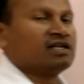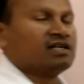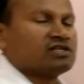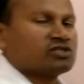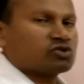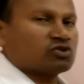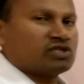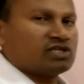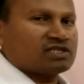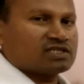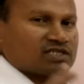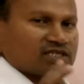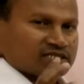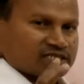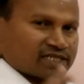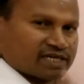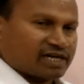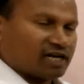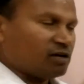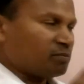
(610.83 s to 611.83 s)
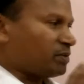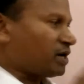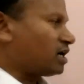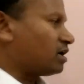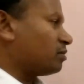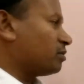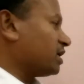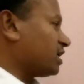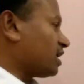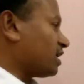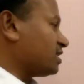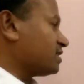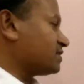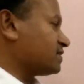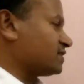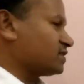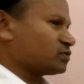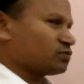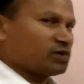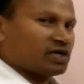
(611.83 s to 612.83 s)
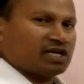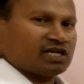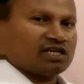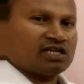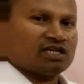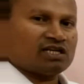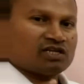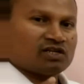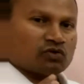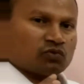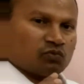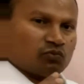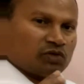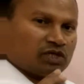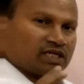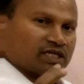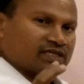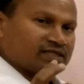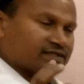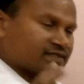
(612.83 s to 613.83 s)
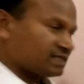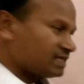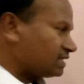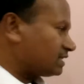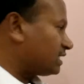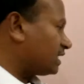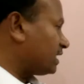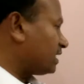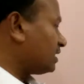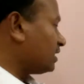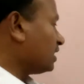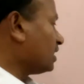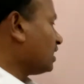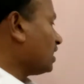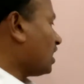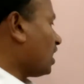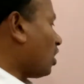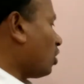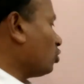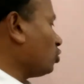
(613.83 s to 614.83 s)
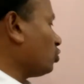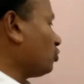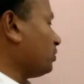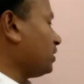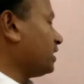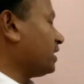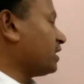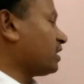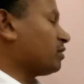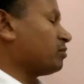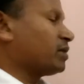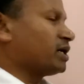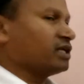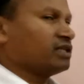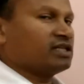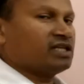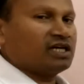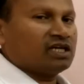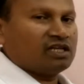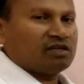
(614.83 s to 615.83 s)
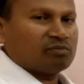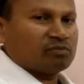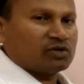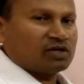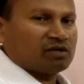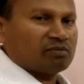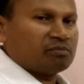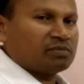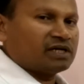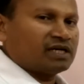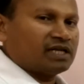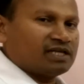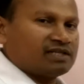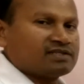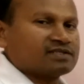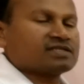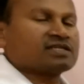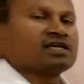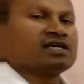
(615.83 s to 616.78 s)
So this is the second part of analysis wherein we can see that how do we determine the input impedance.